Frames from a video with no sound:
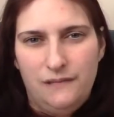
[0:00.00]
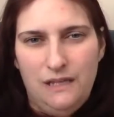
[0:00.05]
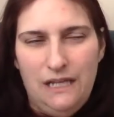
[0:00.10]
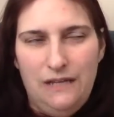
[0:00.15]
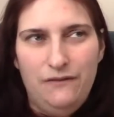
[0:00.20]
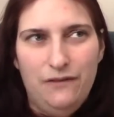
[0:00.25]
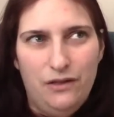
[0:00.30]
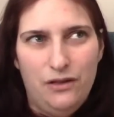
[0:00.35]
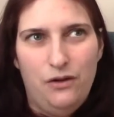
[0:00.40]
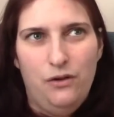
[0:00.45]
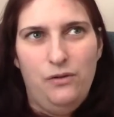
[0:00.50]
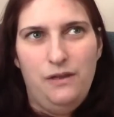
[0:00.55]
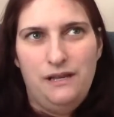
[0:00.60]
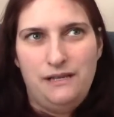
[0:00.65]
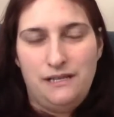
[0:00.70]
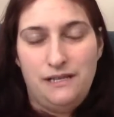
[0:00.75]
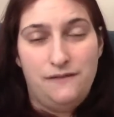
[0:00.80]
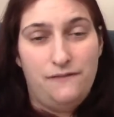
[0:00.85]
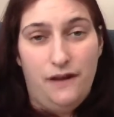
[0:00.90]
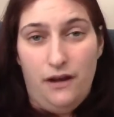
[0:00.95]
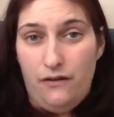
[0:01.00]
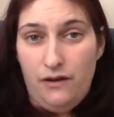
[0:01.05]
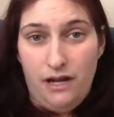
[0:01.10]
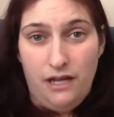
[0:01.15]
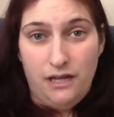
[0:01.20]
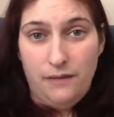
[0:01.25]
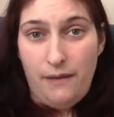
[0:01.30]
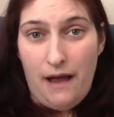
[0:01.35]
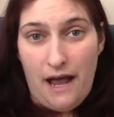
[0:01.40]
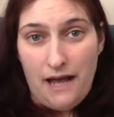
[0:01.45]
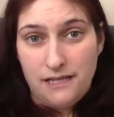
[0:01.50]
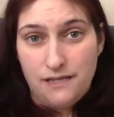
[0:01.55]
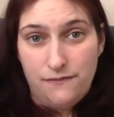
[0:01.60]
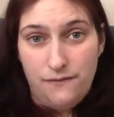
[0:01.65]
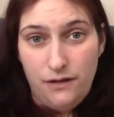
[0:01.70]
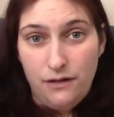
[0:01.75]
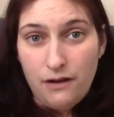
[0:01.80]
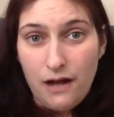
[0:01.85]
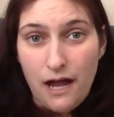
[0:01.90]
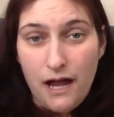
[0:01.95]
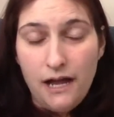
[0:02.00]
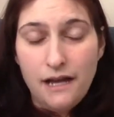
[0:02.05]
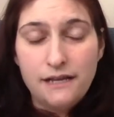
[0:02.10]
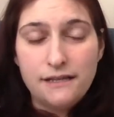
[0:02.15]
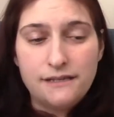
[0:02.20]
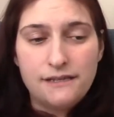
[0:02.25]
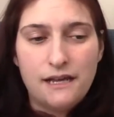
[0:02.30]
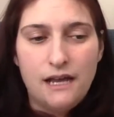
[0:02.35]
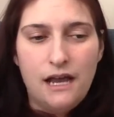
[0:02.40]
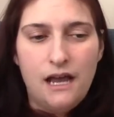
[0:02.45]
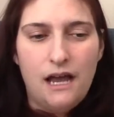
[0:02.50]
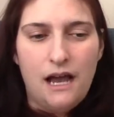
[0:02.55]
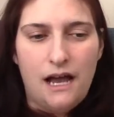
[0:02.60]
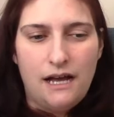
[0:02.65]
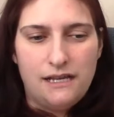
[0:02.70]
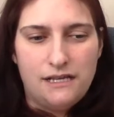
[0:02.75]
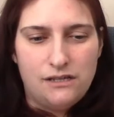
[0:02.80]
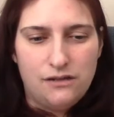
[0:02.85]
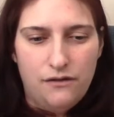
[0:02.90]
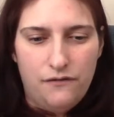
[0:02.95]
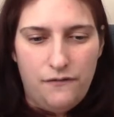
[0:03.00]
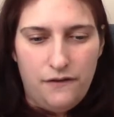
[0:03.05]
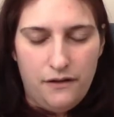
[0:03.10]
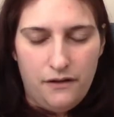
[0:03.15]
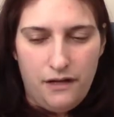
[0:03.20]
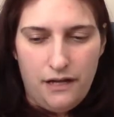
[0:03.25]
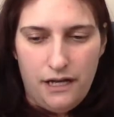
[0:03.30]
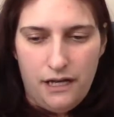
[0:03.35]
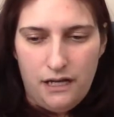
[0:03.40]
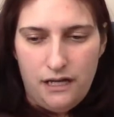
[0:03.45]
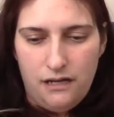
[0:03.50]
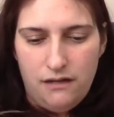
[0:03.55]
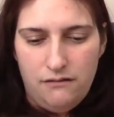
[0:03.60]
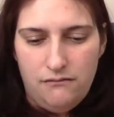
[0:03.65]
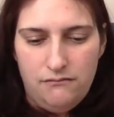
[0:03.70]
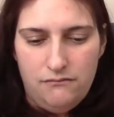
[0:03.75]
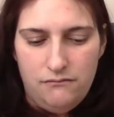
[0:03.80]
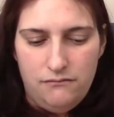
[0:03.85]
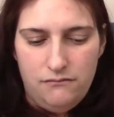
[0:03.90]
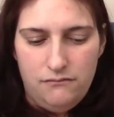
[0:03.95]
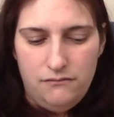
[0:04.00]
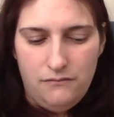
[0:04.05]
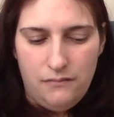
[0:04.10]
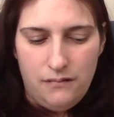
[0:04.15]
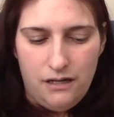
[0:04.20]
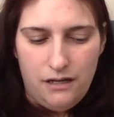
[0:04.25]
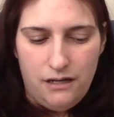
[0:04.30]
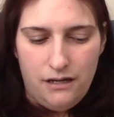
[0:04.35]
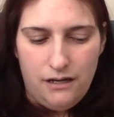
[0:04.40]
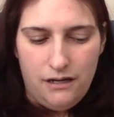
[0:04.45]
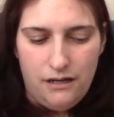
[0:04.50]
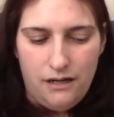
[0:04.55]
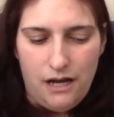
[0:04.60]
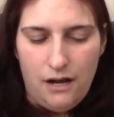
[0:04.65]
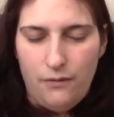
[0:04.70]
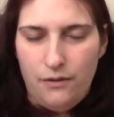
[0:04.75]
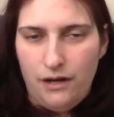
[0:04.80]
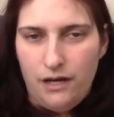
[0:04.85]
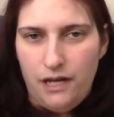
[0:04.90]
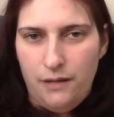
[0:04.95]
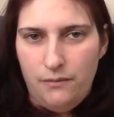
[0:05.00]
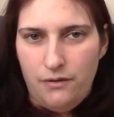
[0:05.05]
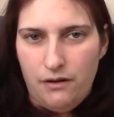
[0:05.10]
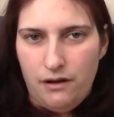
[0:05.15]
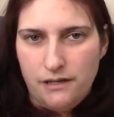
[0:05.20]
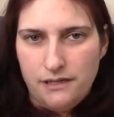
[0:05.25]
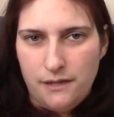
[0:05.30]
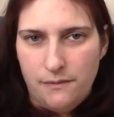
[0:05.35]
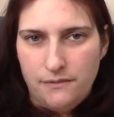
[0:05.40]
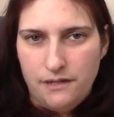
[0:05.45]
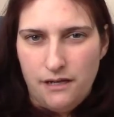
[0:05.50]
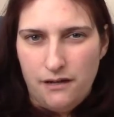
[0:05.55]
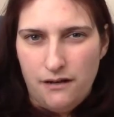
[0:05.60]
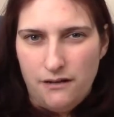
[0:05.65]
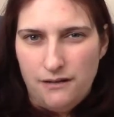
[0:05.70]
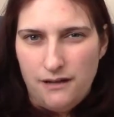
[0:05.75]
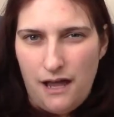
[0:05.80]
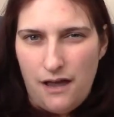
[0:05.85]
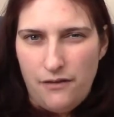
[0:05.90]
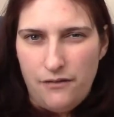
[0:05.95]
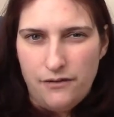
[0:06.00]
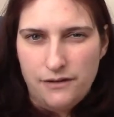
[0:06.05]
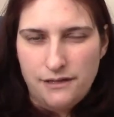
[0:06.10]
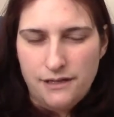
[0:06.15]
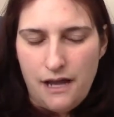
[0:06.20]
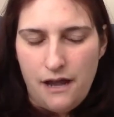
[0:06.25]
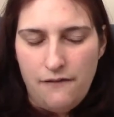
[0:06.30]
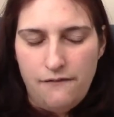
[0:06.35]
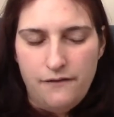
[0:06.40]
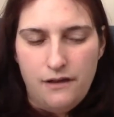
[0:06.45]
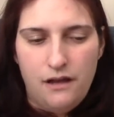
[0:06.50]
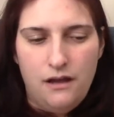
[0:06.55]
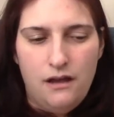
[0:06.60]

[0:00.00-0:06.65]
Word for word: even though this is very in the past for you guys, I still feel like I want to keep you guys updated on other stuff.